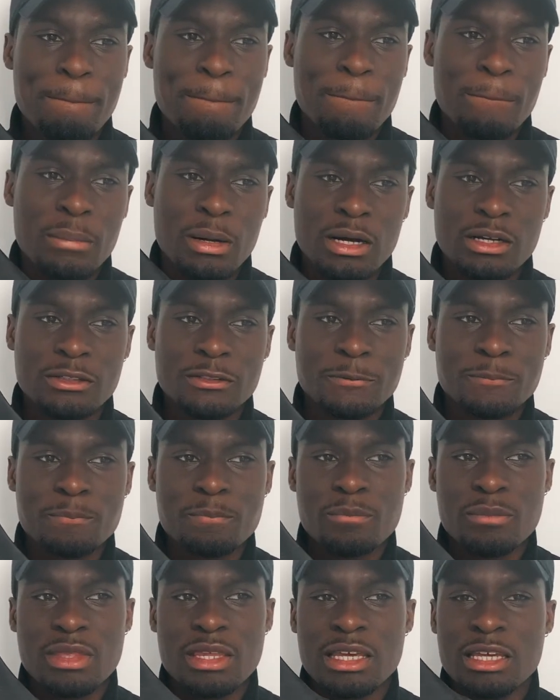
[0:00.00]
But
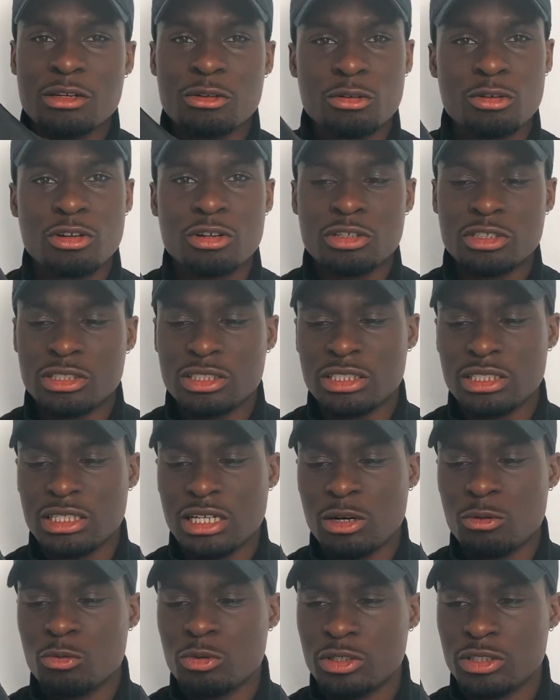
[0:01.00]
in all honesty,
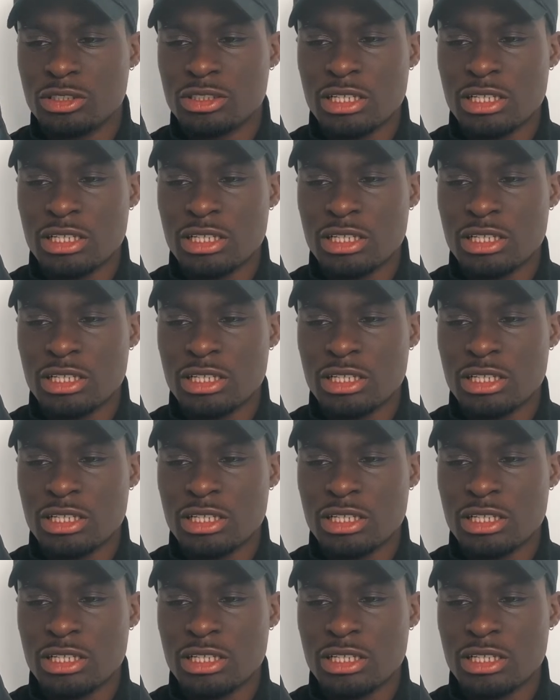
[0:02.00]
I wouldn't